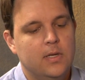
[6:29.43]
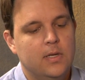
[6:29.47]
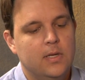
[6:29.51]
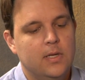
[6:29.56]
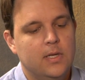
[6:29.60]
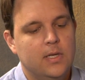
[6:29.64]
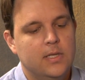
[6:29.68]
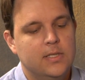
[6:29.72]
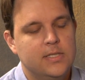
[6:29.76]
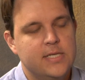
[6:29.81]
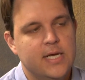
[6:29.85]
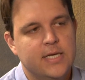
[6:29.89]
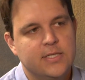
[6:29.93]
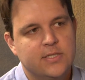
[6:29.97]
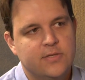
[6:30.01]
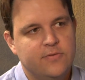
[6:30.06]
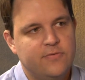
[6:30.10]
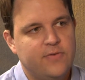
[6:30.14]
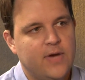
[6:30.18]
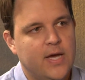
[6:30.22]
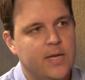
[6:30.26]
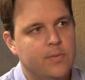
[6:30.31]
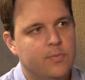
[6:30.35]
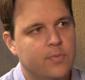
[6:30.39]

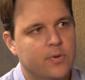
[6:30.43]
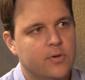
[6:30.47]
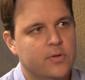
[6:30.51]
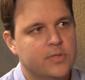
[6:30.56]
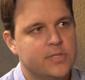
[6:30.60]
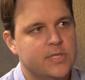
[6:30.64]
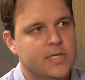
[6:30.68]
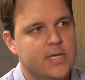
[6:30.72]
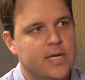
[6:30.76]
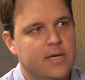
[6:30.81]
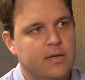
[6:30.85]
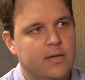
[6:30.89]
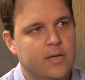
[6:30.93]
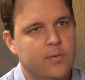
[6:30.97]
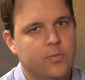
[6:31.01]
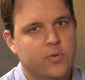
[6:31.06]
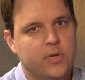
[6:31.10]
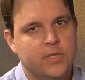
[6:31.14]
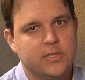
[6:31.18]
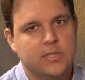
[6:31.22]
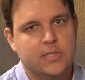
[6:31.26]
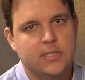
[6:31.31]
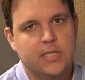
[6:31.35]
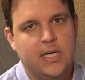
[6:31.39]
intensified personality
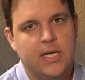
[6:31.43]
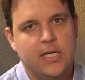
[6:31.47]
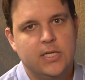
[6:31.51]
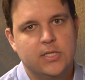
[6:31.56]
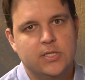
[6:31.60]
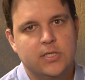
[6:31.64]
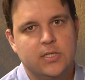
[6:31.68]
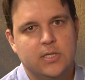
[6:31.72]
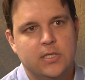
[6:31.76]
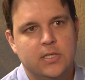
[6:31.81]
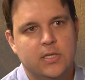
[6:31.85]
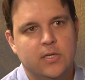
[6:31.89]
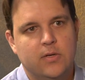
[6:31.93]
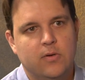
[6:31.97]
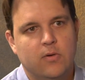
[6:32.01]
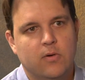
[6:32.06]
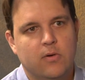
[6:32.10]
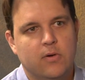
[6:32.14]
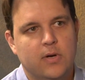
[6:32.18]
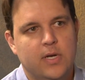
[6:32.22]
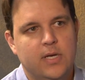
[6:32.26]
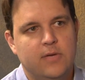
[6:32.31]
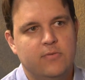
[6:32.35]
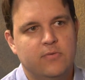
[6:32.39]
presentation
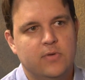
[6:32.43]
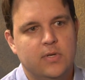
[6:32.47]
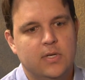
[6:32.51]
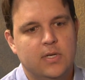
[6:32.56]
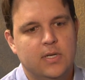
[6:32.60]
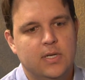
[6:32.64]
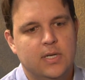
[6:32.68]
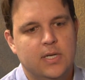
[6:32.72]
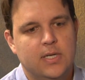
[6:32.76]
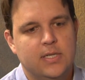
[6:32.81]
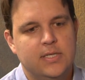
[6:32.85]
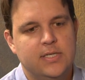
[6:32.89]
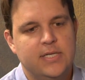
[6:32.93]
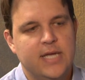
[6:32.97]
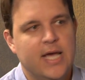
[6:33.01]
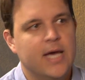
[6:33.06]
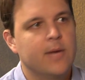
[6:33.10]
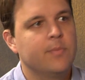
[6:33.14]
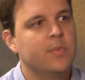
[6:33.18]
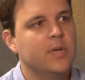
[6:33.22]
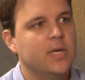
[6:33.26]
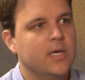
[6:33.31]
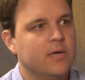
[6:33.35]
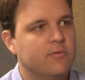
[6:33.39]
or even a
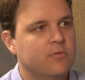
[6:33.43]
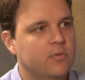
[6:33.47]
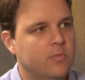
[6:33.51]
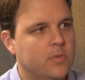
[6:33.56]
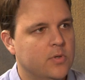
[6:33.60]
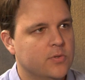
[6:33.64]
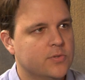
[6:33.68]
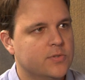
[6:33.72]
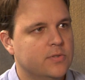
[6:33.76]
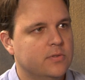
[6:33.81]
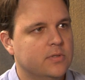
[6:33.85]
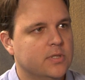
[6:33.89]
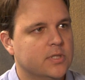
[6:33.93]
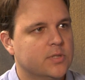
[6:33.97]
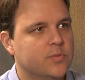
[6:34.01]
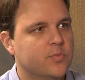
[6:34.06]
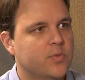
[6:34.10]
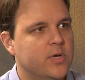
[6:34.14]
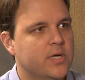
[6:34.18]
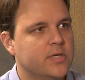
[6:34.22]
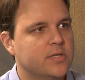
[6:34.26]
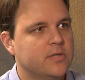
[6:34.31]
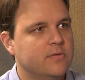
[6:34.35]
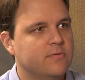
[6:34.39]
dampening of emotional
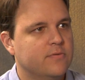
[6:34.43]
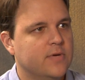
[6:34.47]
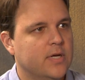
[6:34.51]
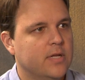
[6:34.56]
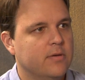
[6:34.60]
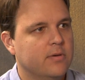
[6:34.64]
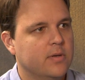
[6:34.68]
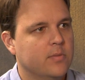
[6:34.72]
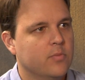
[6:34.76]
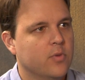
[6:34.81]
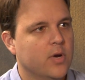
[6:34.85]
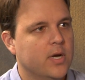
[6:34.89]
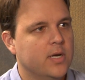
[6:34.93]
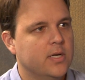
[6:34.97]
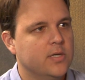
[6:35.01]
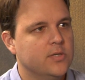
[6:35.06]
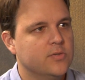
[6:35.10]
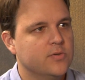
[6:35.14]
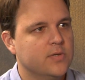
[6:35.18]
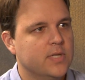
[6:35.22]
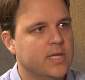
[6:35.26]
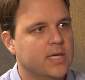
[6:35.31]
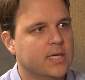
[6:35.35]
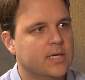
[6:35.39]
expression following a brain
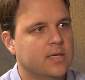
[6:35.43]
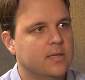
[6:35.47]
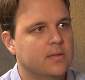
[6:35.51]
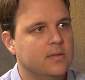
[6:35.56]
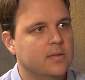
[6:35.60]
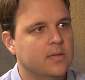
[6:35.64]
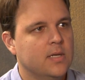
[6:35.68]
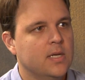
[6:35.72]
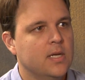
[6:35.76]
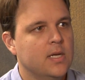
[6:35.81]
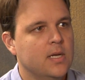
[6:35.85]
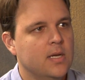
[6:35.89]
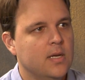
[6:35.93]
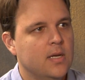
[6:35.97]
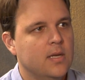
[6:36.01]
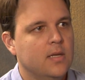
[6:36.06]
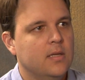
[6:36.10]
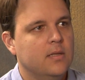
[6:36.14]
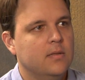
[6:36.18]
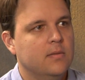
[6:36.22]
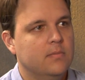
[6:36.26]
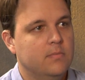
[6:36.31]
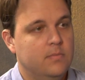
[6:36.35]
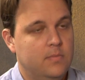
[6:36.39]
injury that can
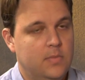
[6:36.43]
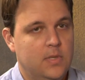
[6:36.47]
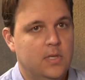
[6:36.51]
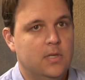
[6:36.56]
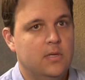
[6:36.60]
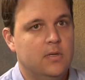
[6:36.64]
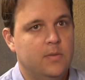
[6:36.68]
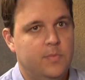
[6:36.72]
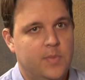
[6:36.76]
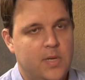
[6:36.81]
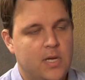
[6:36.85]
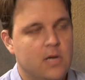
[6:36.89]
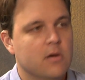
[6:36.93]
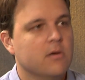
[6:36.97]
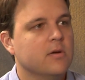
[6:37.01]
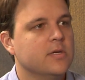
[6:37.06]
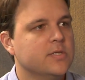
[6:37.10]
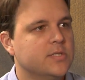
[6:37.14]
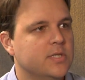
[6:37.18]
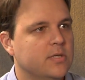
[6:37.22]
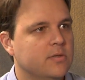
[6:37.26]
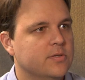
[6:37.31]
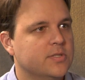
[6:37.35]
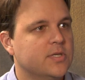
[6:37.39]
appear
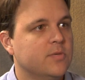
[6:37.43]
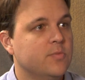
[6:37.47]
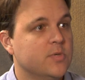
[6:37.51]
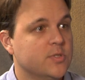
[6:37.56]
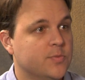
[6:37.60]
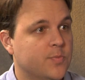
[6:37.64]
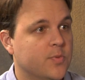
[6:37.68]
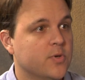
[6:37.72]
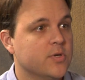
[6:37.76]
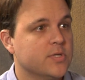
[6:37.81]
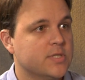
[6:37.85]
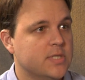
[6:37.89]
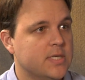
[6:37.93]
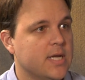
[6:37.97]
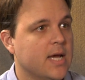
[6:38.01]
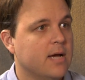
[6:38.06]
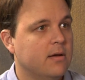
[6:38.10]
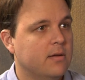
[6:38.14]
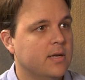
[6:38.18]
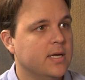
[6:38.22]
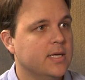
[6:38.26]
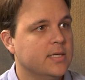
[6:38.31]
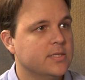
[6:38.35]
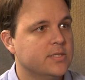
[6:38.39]
as though someone's
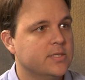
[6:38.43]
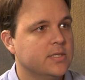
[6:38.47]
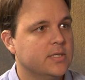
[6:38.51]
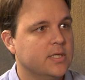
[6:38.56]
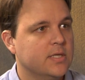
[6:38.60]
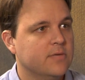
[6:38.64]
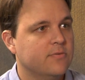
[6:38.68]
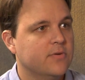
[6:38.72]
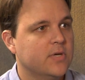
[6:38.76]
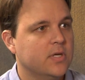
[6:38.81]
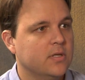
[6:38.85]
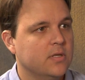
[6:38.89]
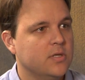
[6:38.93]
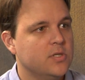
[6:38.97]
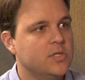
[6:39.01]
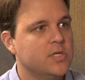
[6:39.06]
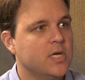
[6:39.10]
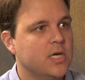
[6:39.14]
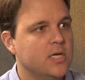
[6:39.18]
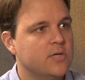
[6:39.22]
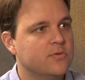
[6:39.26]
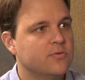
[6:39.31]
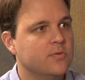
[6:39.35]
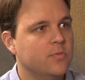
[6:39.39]
personality has significantly
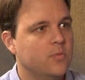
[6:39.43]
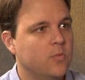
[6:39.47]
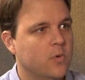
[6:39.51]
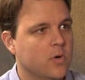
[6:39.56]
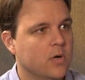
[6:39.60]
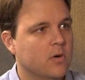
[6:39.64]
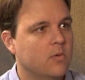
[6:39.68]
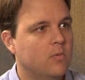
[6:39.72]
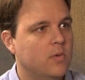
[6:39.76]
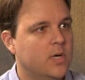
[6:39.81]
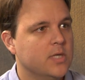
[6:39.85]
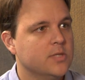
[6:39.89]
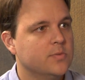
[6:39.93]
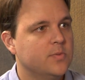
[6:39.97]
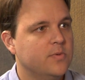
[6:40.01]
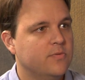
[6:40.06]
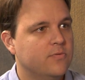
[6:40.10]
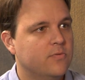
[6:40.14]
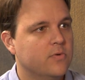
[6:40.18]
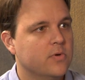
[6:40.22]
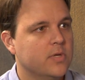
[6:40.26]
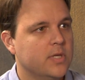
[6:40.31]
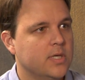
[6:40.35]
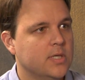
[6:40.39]
changed from where it was
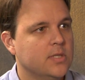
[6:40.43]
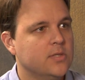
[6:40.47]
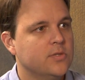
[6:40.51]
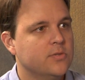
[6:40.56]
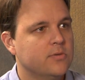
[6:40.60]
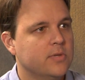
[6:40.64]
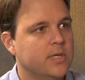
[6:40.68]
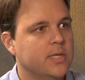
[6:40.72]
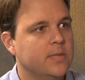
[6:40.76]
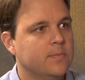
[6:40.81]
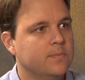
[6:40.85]
before the injury.